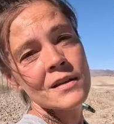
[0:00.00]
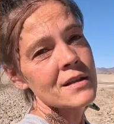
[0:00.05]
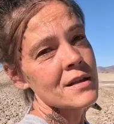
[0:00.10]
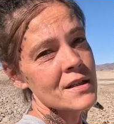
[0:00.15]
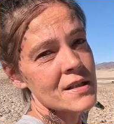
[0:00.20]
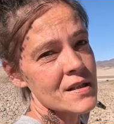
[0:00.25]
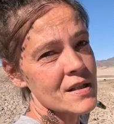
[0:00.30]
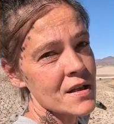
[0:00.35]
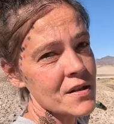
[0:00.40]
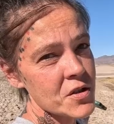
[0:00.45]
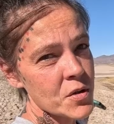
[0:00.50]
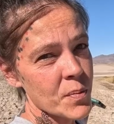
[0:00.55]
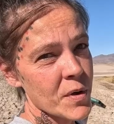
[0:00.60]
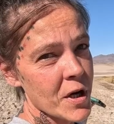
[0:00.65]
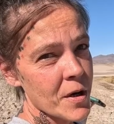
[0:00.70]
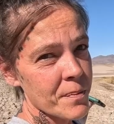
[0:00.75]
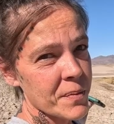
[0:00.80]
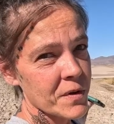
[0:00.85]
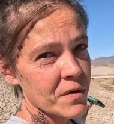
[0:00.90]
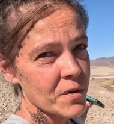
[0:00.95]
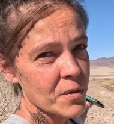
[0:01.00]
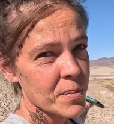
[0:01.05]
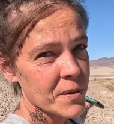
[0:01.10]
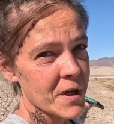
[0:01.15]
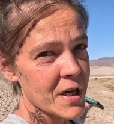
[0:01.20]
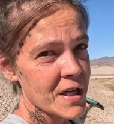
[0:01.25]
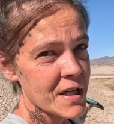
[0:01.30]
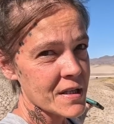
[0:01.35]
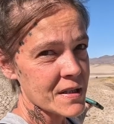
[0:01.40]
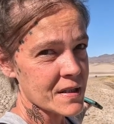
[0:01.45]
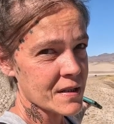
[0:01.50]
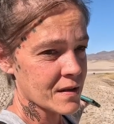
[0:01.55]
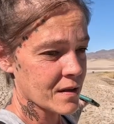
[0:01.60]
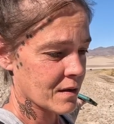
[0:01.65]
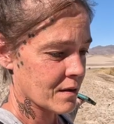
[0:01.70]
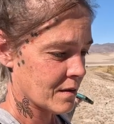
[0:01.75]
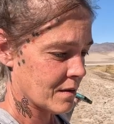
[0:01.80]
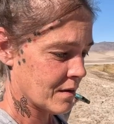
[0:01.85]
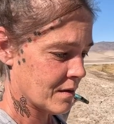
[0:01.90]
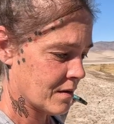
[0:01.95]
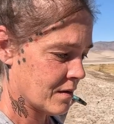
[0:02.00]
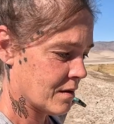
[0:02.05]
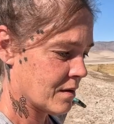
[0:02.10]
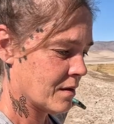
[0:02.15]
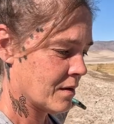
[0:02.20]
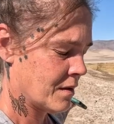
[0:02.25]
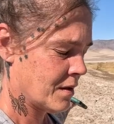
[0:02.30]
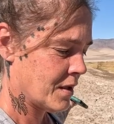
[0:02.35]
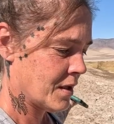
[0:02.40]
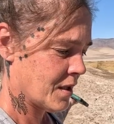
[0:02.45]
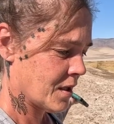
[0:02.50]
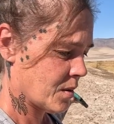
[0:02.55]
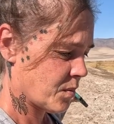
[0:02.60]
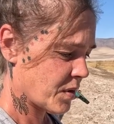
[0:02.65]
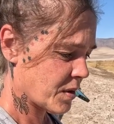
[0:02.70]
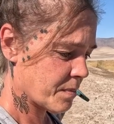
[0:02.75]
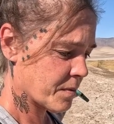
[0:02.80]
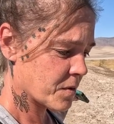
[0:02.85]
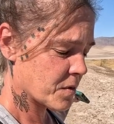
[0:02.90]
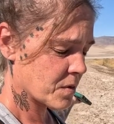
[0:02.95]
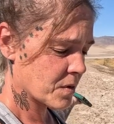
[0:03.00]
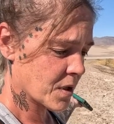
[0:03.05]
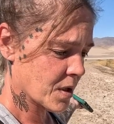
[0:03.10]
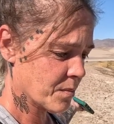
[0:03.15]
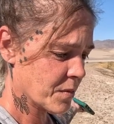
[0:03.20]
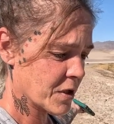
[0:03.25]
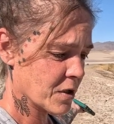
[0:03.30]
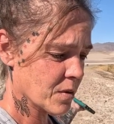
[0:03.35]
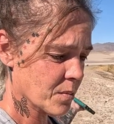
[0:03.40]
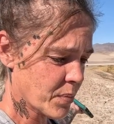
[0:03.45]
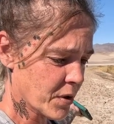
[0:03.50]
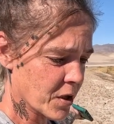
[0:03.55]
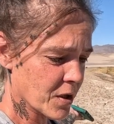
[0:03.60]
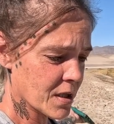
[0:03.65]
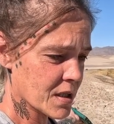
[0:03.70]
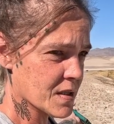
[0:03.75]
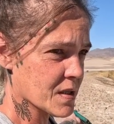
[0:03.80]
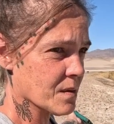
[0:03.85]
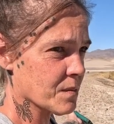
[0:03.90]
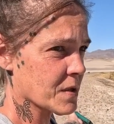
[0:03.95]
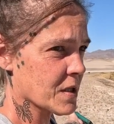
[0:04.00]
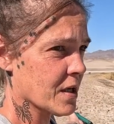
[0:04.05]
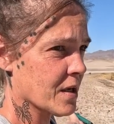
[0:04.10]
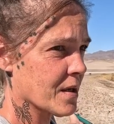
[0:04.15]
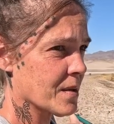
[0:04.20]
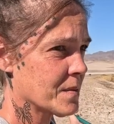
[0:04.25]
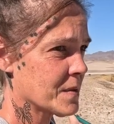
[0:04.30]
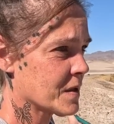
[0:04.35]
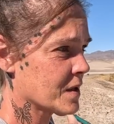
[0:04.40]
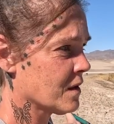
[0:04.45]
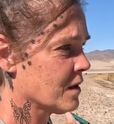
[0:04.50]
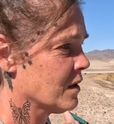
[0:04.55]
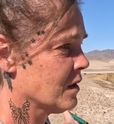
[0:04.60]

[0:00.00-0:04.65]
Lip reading: is such a popular place. And people do come here and party sometimes.